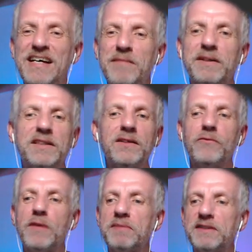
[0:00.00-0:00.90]
But you know,
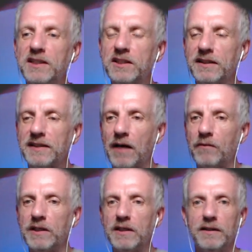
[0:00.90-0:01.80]
repetition is how
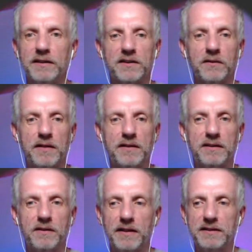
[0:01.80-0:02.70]
we learn. So I think
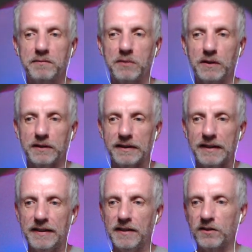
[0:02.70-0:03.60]
you know that's important.
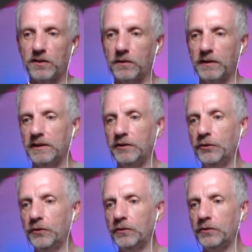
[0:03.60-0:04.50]
So
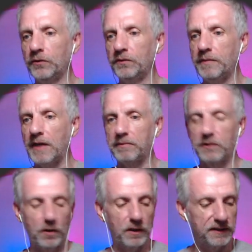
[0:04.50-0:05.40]
new UV map,
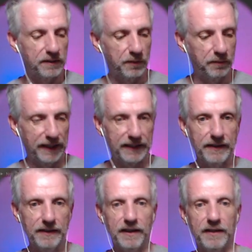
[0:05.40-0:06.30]
call it simple bake,
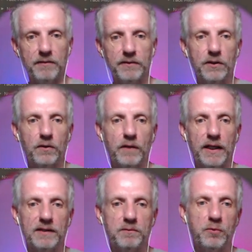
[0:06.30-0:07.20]
and then we go
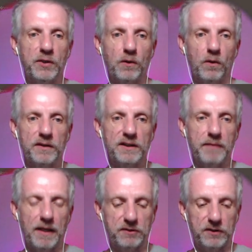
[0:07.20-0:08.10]
and bring all these
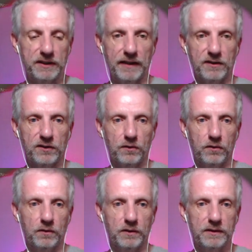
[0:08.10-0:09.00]
maps together.
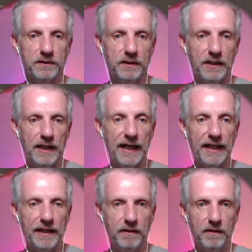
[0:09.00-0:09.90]
So
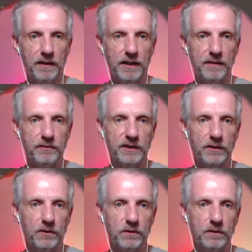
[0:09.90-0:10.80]
A, and then we
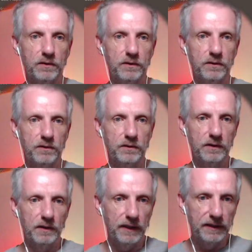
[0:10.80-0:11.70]
go,
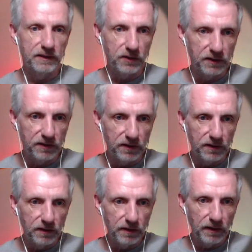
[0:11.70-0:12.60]
let's just
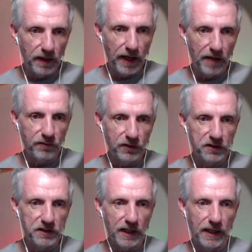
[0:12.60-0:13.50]

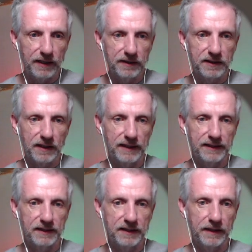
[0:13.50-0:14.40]
average the island
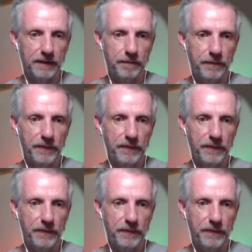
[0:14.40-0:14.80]
sizes here.